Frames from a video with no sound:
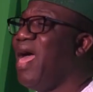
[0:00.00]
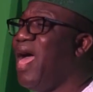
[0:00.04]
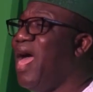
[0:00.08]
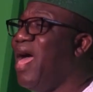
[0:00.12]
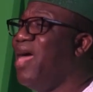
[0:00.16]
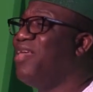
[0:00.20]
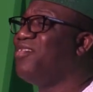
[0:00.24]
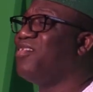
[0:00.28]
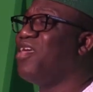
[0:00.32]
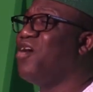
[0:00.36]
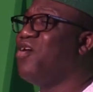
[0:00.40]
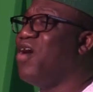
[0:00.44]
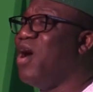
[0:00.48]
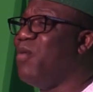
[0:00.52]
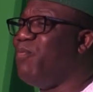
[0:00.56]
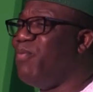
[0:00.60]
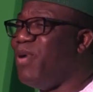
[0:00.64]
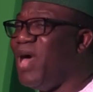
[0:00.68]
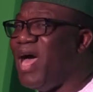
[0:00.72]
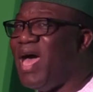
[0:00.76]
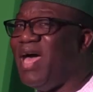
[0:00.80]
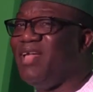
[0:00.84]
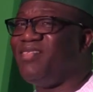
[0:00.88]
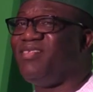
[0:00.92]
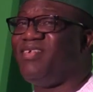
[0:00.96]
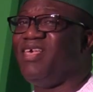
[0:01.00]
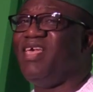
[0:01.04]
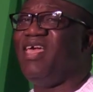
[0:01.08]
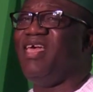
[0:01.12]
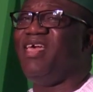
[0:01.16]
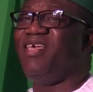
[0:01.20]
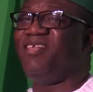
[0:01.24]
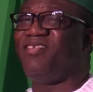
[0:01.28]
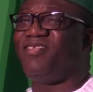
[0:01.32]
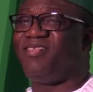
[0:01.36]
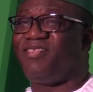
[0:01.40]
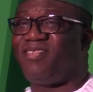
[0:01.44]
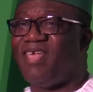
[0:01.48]
as our
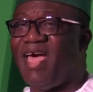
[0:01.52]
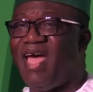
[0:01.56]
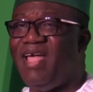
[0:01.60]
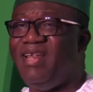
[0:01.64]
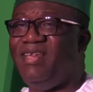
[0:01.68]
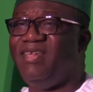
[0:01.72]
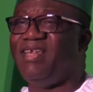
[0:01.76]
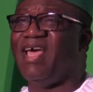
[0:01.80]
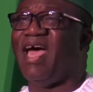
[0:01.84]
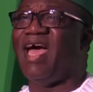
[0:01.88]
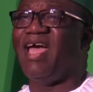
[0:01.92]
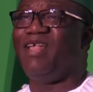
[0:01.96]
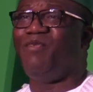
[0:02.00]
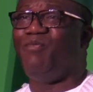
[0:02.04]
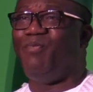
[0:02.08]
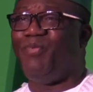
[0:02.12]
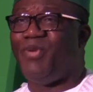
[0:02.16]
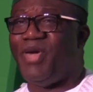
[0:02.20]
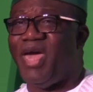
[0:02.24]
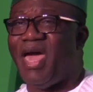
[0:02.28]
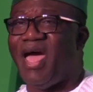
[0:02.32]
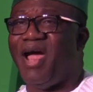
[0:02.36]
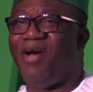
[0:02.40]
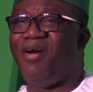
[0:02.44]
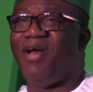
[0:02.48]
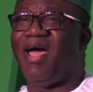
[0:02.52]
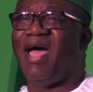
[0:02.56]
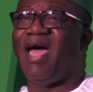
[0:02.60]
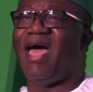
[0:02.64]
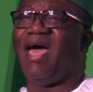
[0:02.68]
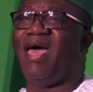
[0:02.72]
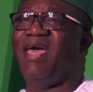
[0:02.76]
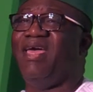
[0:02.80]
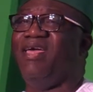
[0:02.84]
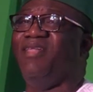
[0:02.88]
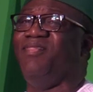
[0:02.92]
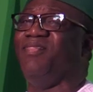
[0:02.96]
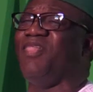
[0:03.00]
party's standard
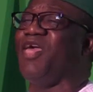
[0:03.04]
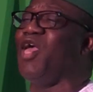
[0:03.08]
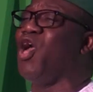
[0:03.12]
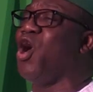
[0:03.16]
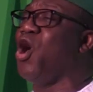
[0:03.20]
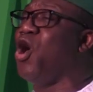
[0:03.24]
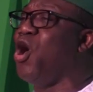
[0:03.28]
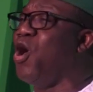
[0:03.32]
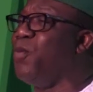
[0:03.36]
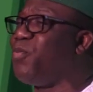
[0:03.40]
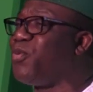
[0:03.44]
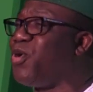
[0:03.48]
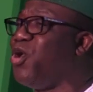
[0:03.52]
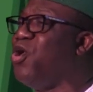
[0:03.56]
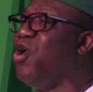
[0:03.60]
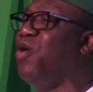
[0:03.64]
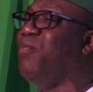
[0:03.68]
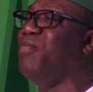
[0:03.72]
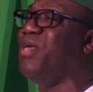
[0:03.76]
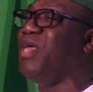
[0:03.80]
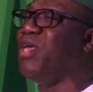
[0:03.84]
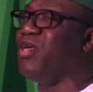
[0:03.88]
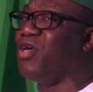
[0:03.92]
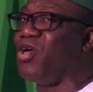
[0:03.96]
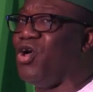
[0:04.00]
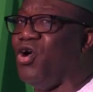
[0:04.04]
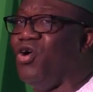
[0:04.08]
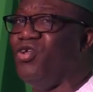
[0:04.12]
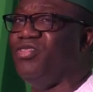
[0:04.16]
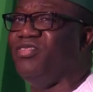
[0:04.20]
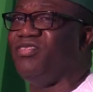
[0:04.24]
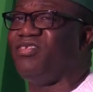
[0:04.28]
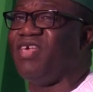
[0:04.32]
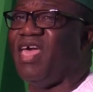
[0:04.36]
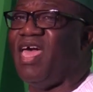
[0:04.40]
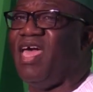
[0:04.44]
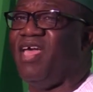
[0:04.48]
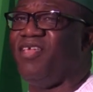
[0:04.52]
bearer in the upcoming
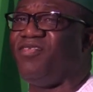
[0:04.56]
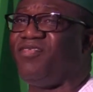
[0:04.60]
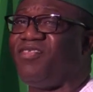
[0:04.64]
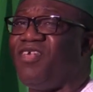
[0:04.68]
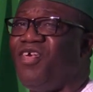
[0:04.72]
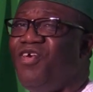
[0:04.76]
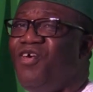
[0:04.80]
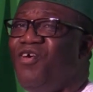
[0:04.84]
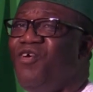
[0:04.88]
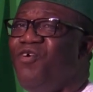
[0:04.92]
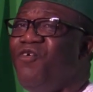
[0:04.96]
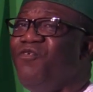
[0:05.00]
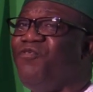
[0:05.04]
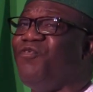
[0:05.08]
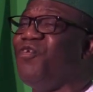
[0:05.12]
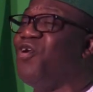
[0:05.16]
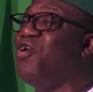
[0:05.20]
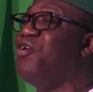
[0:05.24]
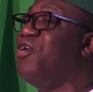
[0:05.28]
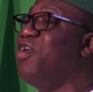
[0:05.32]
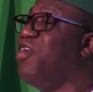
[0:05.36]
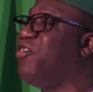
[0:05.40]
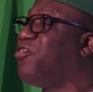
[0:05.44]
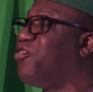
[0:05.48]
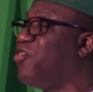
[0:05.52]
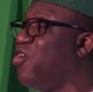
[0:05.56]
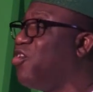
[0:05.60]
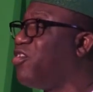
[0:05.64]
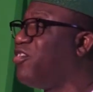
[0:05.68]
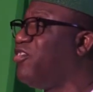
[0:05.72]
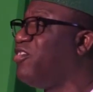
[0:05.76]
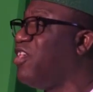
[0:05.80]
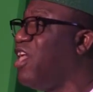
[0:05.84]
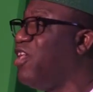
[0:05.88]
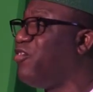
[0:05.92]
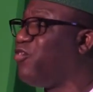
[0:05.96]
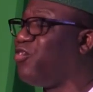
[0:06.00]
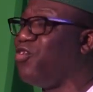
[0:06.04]
contest for a
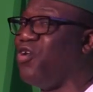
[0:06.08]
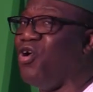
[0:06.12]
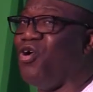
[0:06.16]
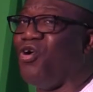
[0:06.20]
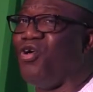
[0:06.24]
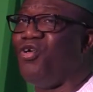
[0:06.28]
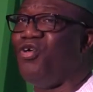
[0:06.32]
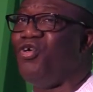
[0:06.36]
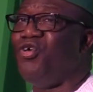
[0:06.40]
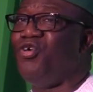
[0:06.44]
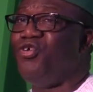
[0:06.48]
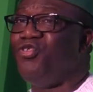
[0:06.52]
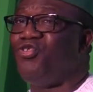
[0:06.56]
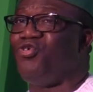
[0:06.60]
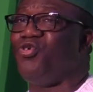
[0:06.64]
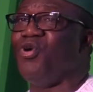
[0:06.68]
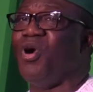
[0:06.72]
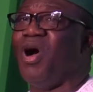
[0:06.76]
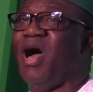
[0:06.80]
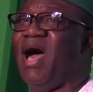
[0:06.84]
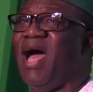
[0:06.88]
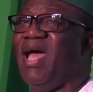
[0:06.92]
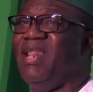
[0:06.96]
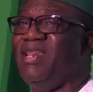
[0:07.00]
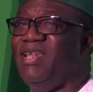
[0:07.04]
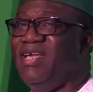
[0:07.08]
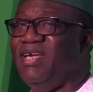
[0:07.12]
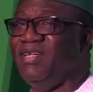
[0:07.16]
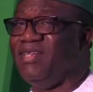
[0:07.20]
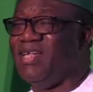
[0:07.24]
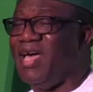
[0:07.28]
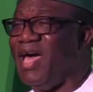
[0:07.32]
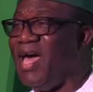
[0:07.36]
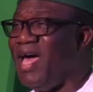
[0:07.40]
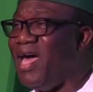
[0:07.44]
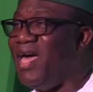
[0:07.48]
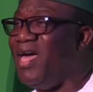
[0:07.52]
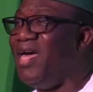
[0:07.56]
successor to our
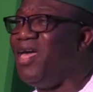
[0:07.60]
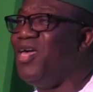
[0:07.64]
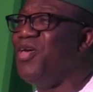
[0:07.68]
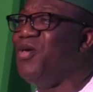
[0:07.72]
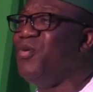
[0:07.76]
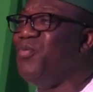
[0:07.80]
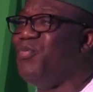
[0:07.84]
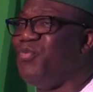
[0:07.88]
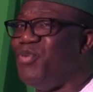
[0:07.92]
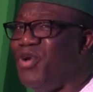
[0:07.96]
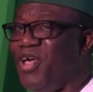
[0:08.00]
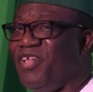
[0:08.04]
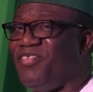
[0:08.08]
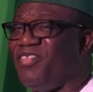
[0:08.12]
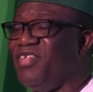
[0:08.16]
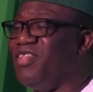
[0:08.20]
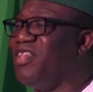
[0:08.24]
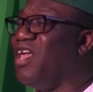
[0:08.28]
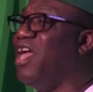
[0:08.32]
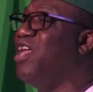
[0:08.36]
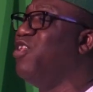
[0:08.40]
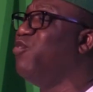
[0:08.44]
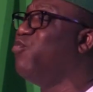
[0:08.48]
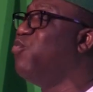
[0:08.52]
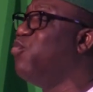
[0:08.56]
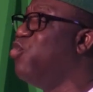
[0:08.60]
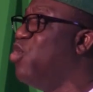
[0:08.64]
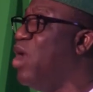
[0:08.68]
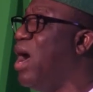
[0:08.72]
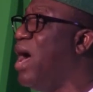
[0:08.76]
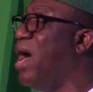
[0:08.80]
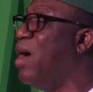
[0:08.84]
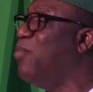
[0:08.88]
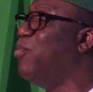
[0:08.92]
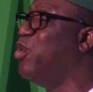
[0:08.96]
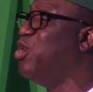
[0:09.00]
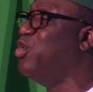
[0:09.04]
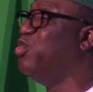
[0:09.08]
leader, President
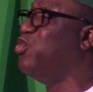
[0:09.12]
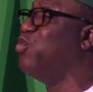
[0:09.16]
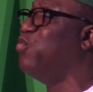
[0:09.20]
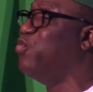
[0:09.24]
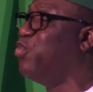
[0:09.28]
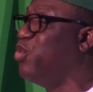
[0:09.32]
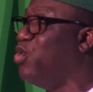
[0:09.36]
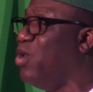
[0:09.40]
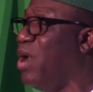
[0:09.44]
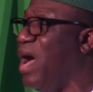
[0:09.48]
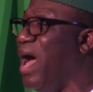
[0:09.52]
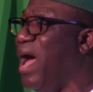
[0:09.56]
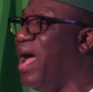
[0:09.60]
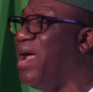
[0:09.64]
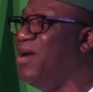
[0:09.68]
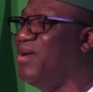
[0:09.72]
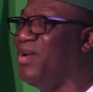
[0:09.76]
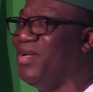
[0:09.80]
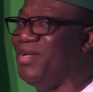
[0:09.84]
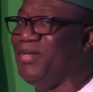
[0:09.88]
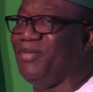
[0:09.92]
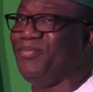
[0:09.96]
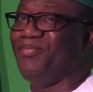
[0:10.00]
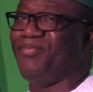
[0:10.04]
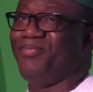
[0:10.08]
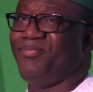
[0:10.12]
Muhammadu Buhari.